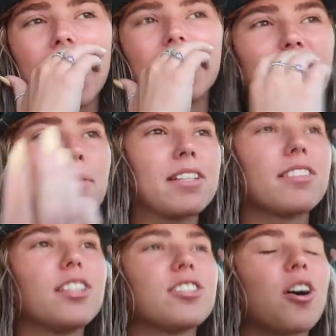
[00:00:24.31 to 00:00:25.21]
And they
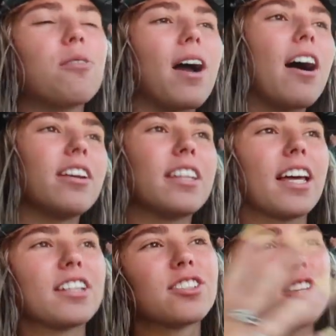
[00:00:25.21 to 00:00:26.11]
basically just go around and
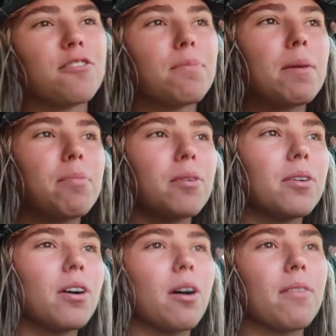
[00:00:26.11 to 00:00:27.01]
like serve
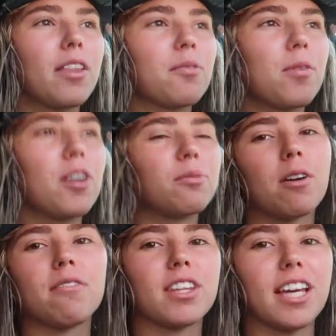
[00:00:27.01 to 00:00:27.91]
people around the world
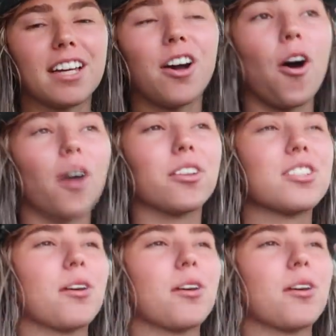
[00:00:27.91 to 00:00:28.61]
wherever they get called.